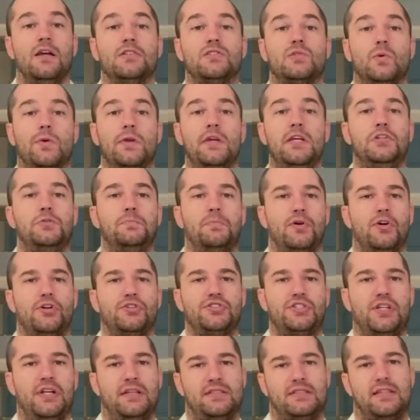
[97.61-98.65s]
So each
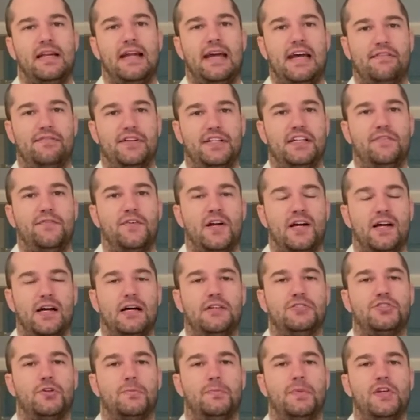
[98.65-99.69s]
person is going to have a different
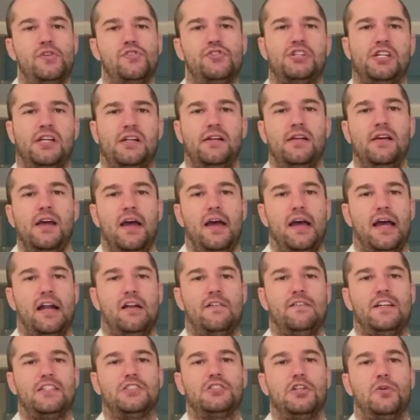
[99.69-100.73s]
contribution, and
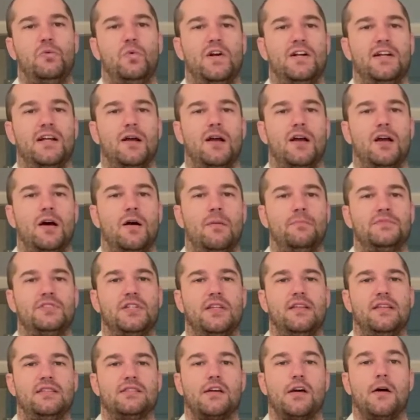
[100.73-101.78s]
eventually we're going to come to
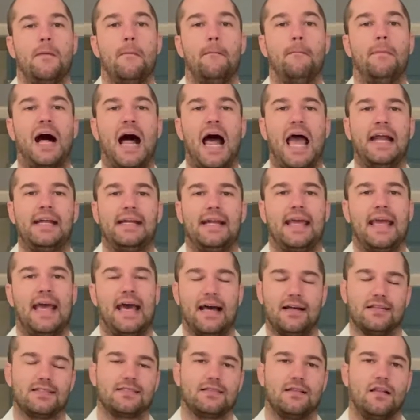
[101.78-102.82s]
this combined
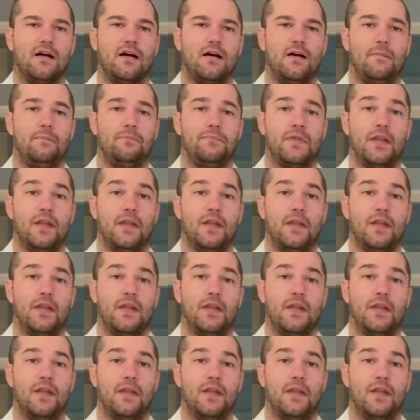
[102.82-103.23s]
gas law.